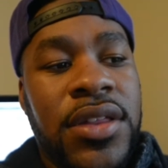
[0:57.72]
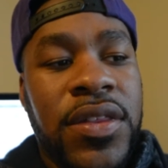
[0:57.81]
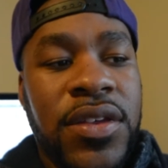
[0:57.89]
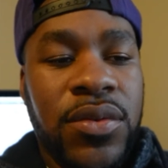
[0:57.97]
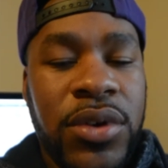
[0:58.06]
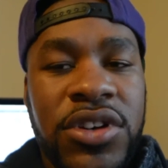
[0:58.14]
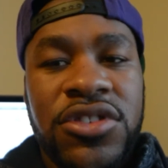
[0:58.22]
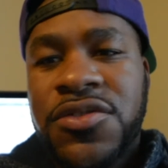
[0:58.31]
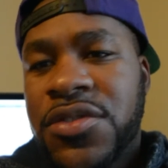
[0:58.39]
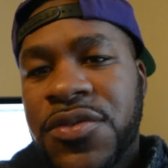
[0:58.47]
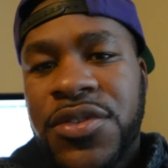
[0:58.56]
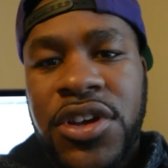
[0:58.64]
This one is just
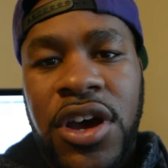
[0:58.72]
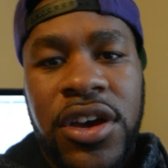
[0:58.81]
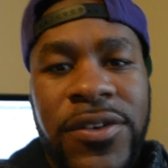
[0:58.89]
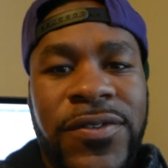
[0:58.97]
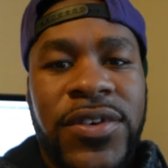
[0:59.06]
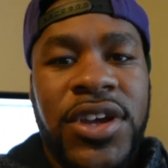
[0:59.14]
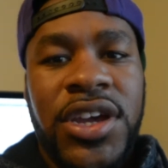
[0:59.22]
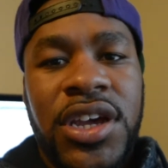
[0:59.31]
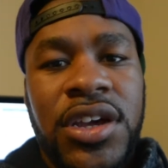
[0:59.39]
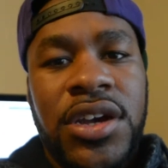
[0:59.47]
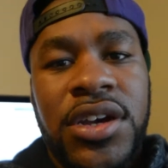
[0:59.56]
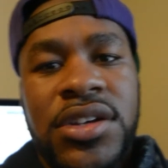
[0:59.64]
for the photography,
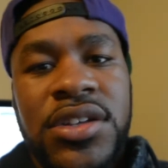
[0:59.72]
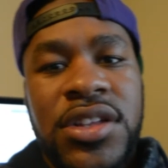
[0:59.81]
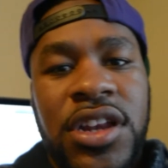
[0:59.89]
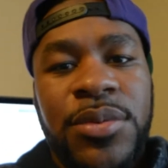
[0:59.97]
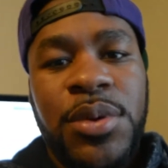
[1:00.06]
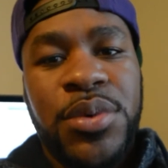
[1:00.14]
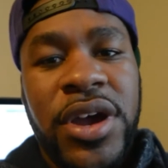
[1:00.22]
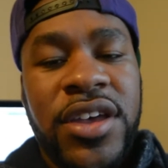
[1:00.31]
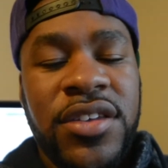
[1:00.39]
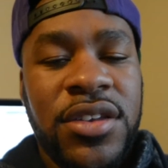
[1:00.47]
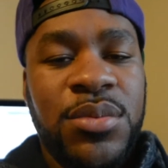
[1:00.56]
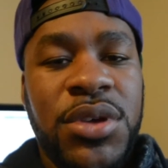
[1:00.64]
because a lot of people are
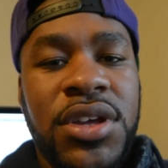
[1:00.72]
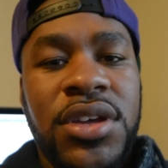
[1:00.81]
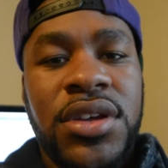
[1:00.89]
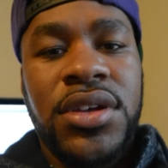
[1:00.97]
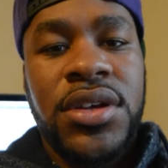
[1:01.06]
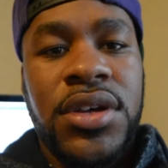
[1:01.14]
asking me